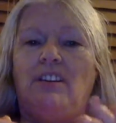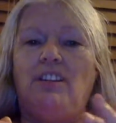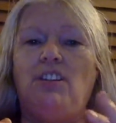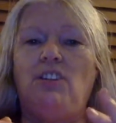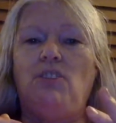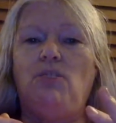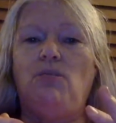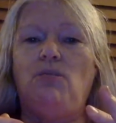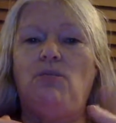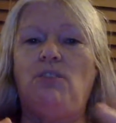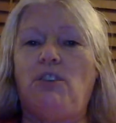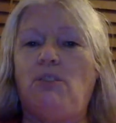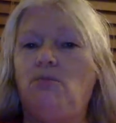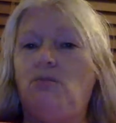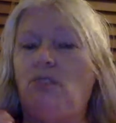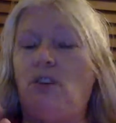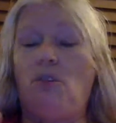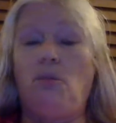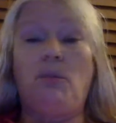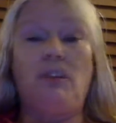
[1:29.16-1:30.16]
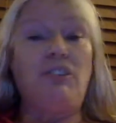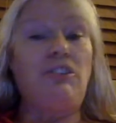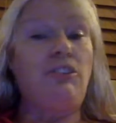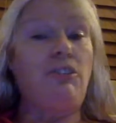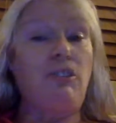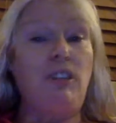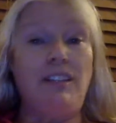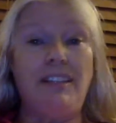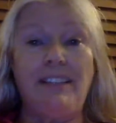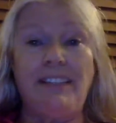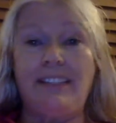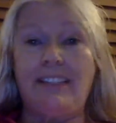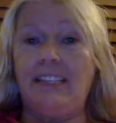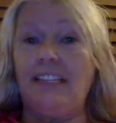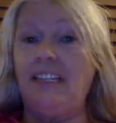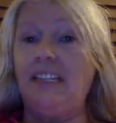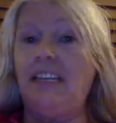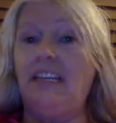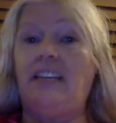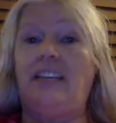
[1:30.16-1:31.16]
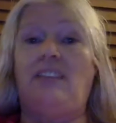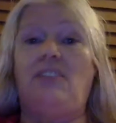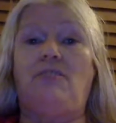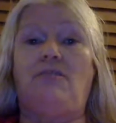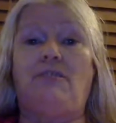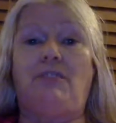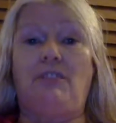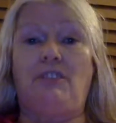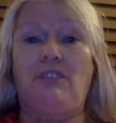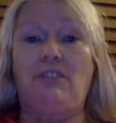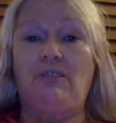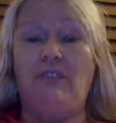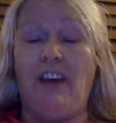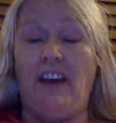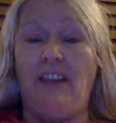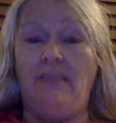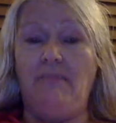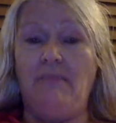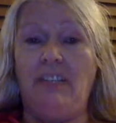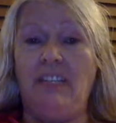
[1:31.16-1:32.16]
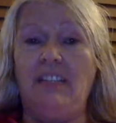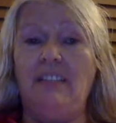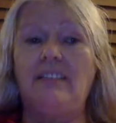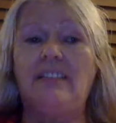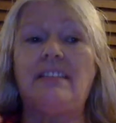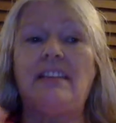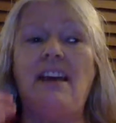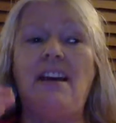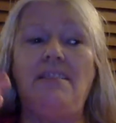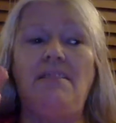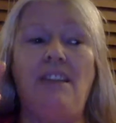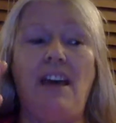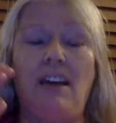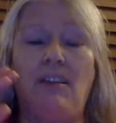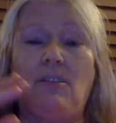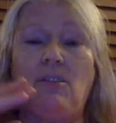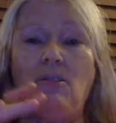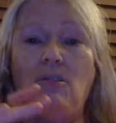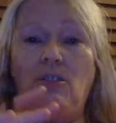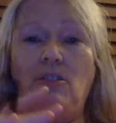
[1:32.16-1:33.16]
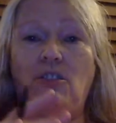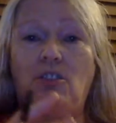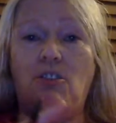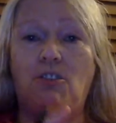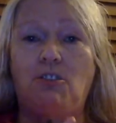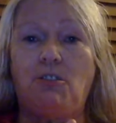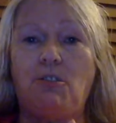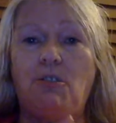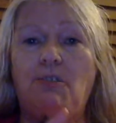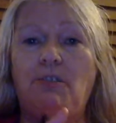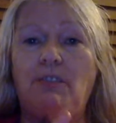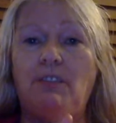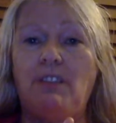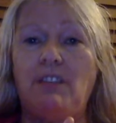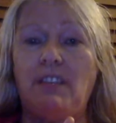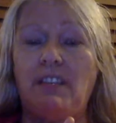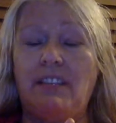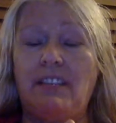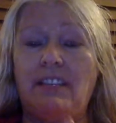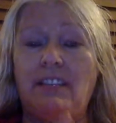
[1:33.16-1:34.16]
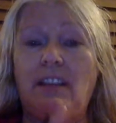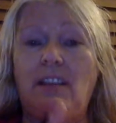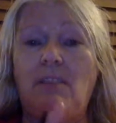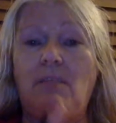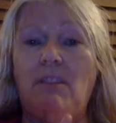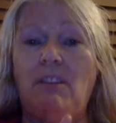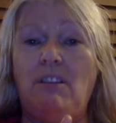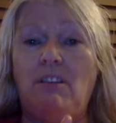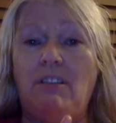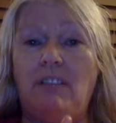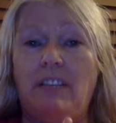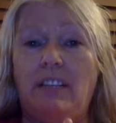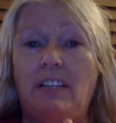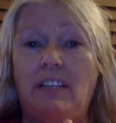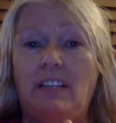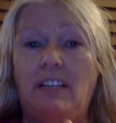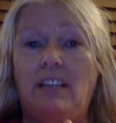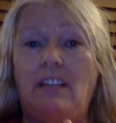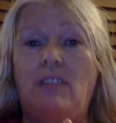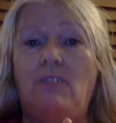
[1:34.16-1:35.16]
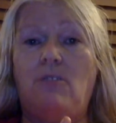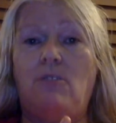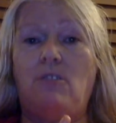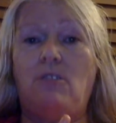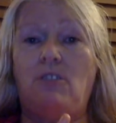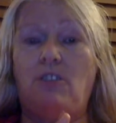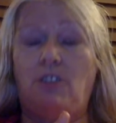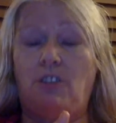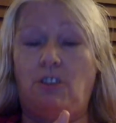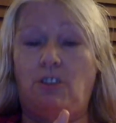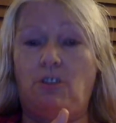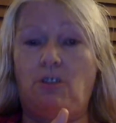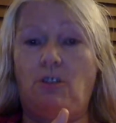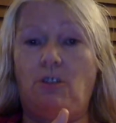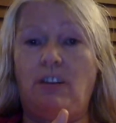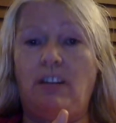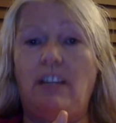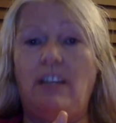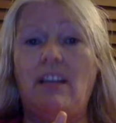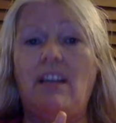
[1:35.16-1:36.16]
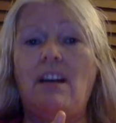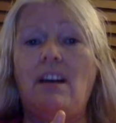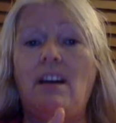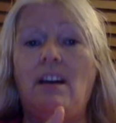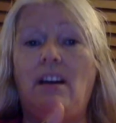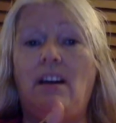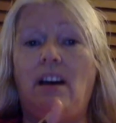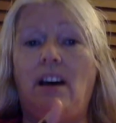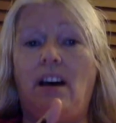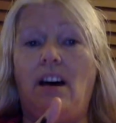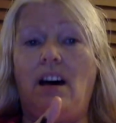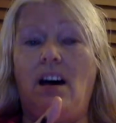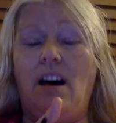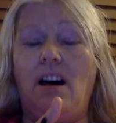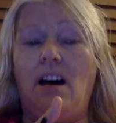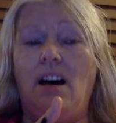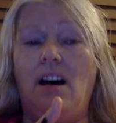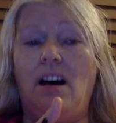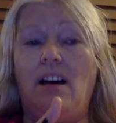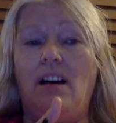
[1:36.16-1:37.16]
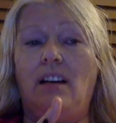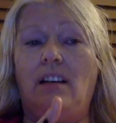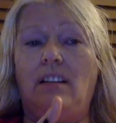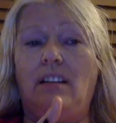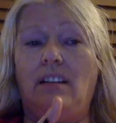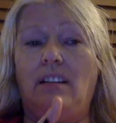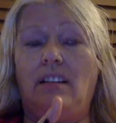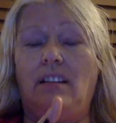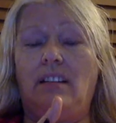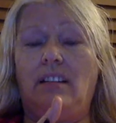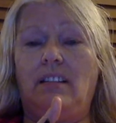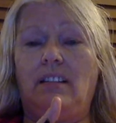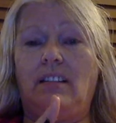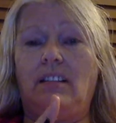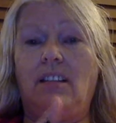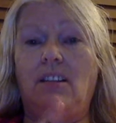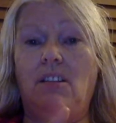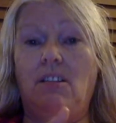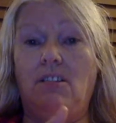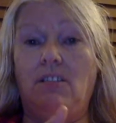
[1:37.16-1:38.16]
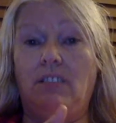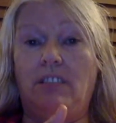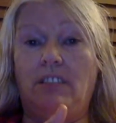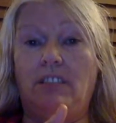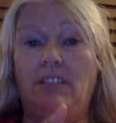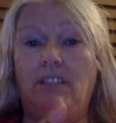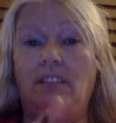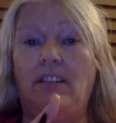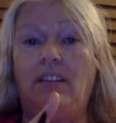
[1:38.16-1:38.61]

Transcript: You don't know what you're going to see in the first 5 minutes, and that holds true for this American Horror Story Cult,